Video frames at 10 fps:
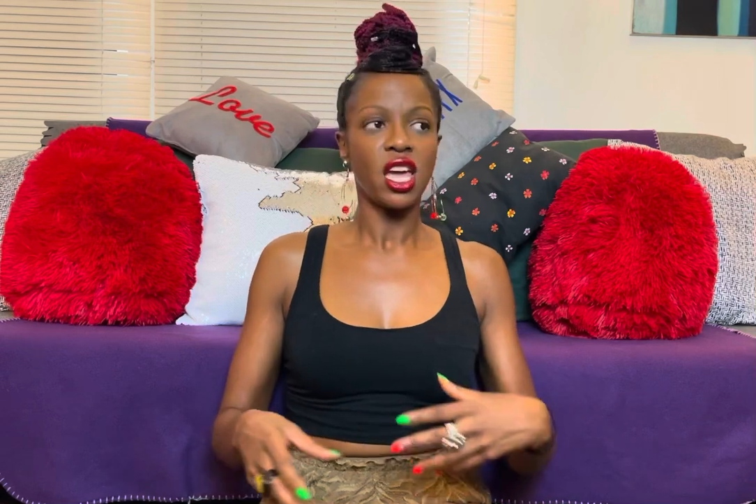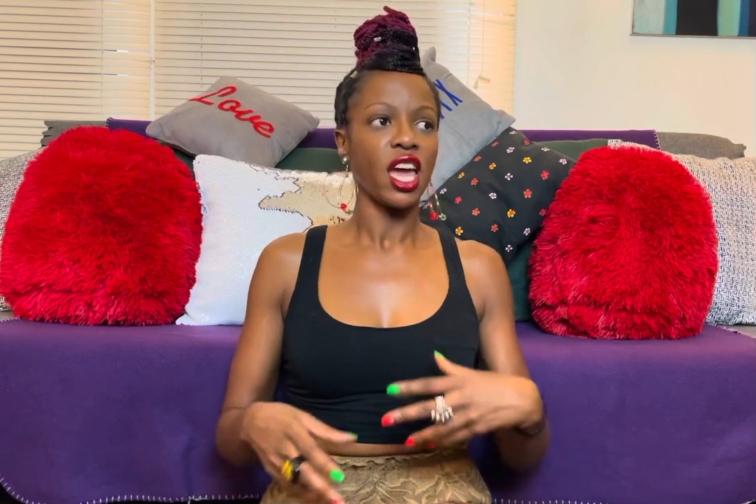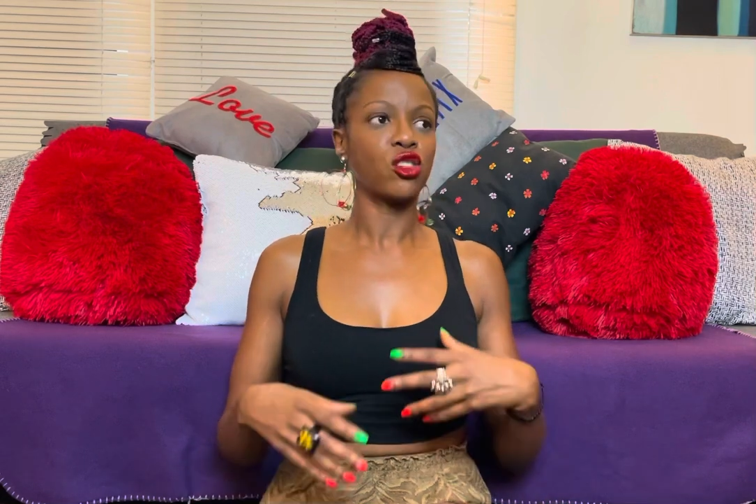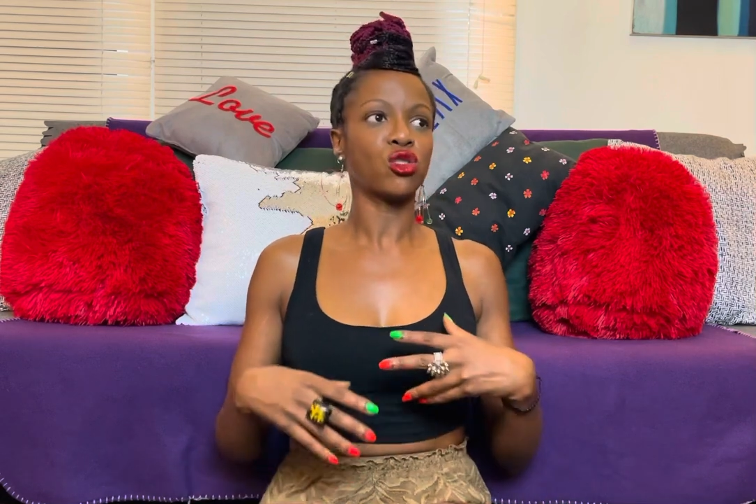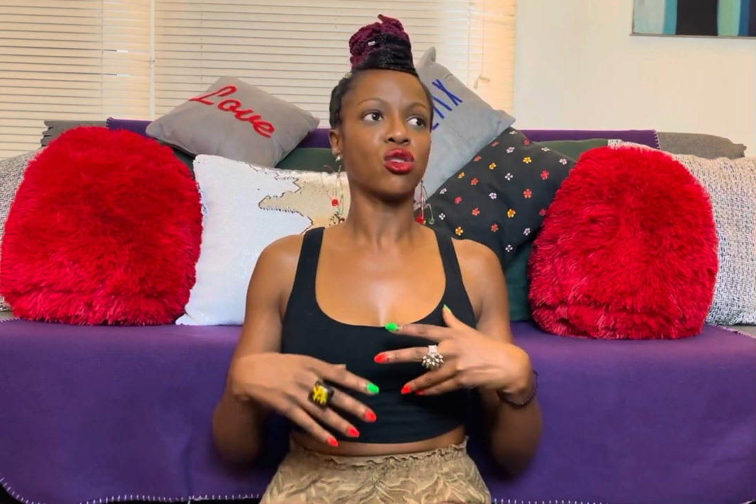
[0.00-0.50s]

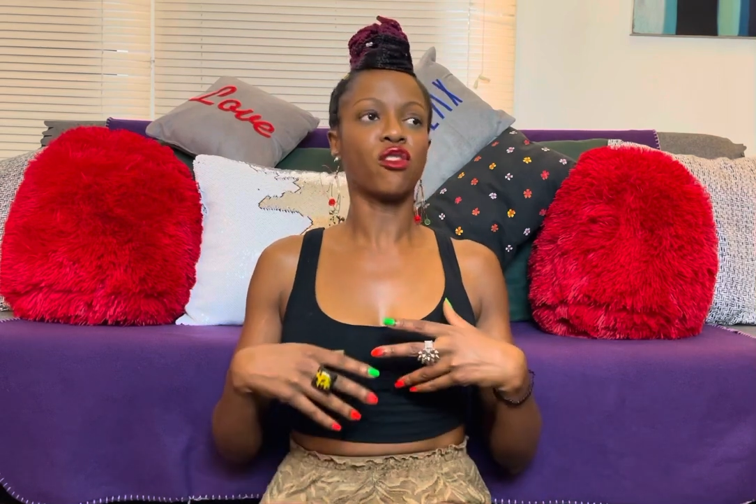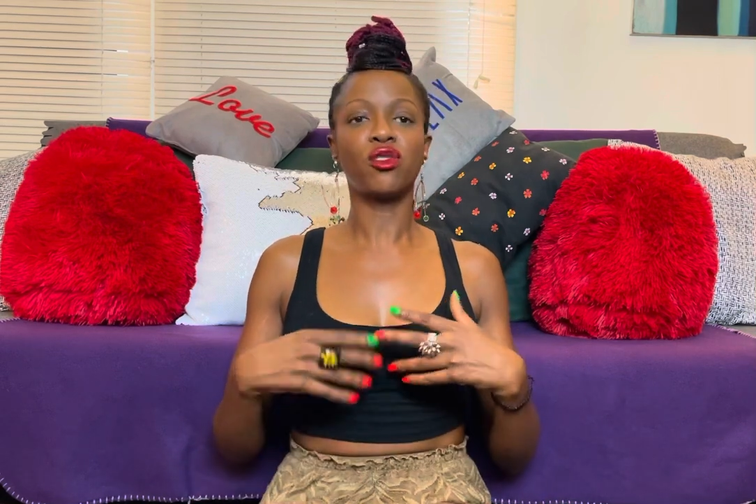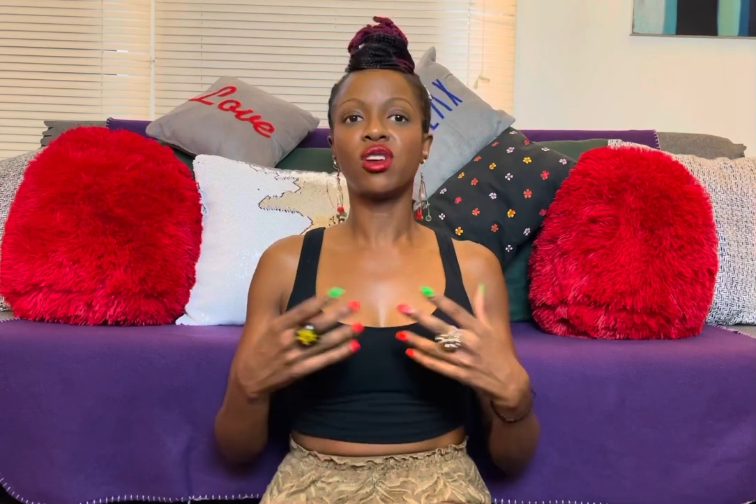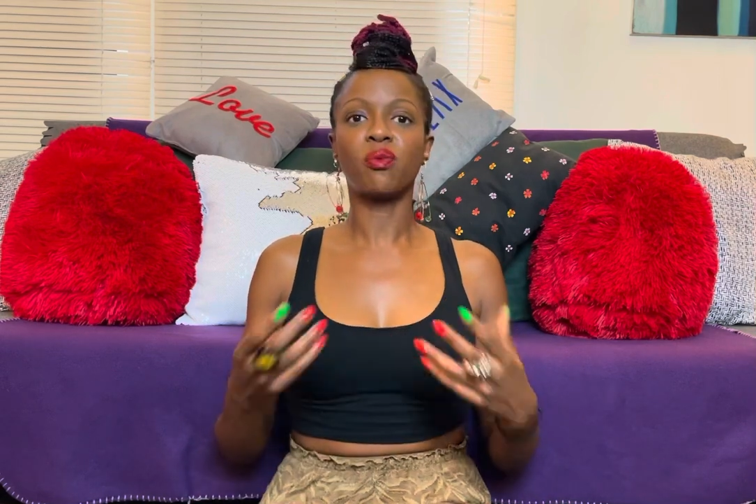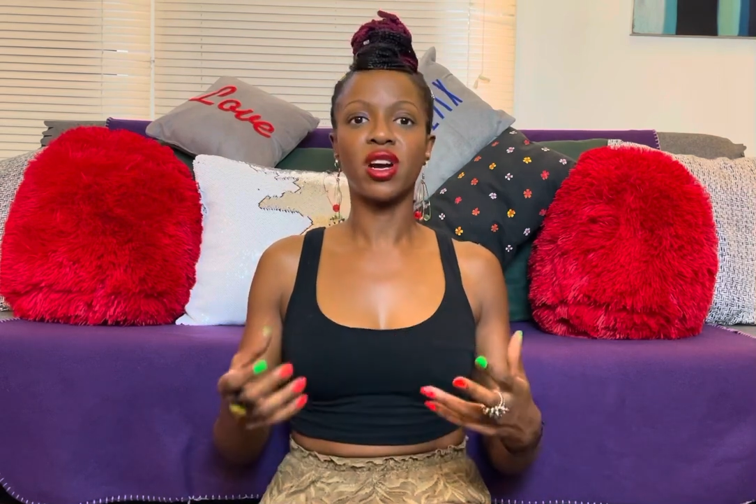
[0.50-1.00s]
And so if you
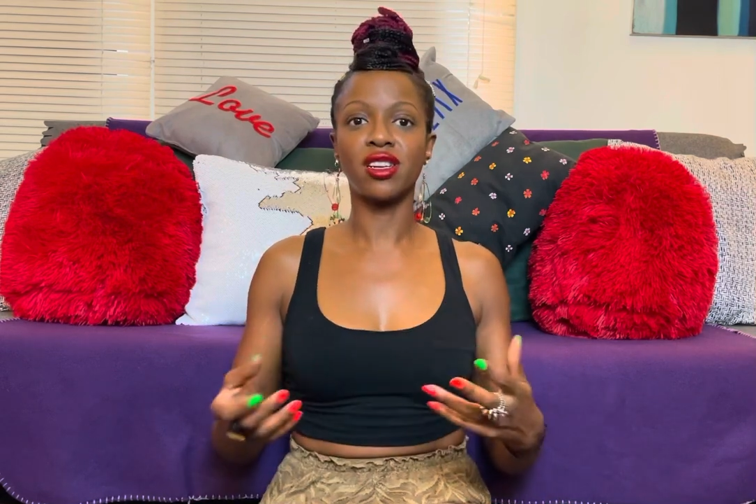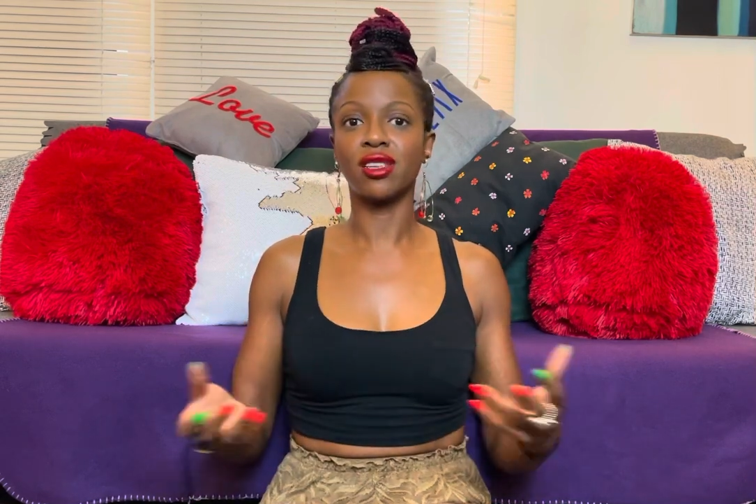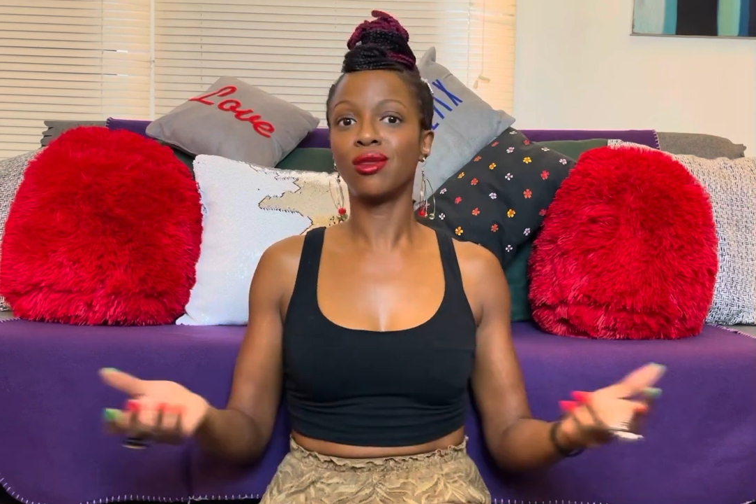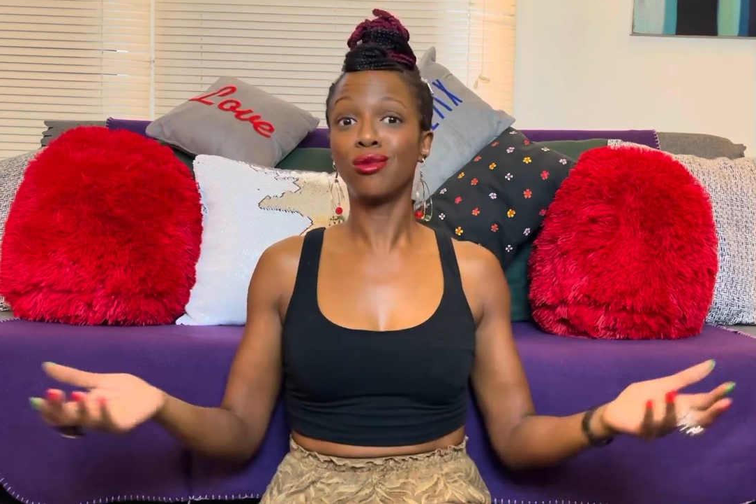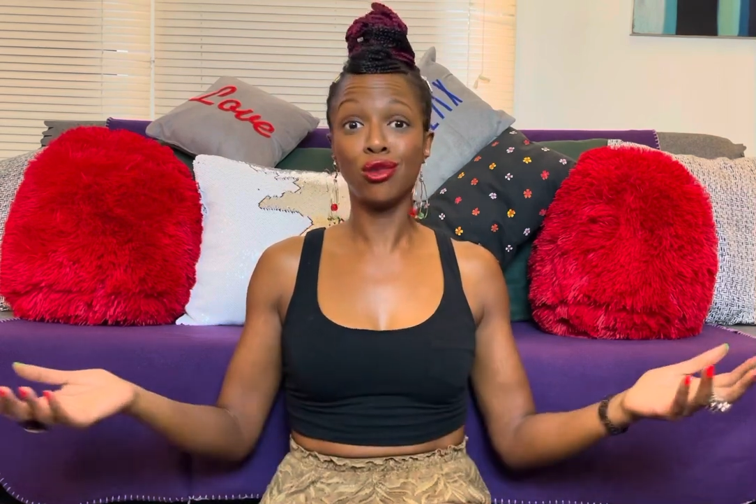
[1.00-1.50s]
get pregnant,
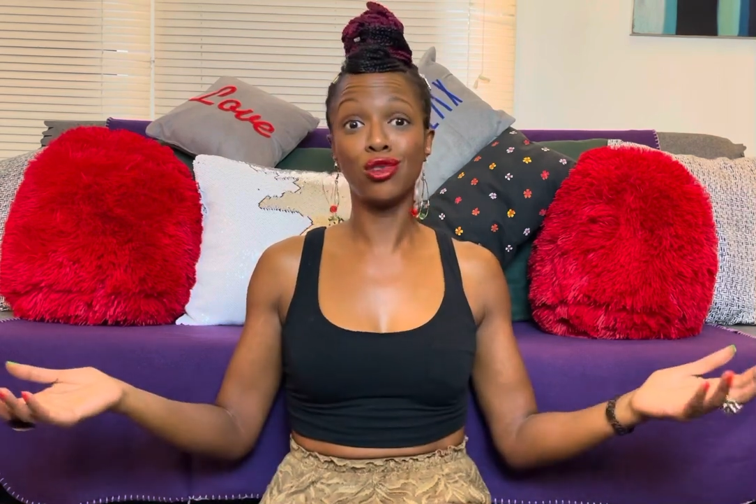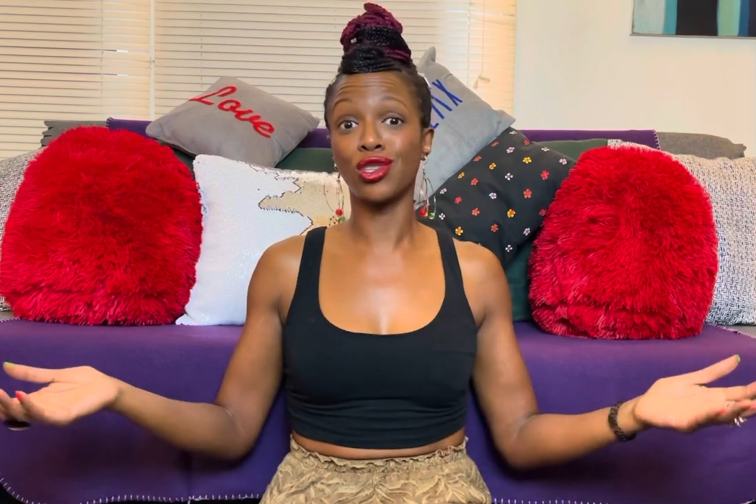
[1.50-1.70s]
you lose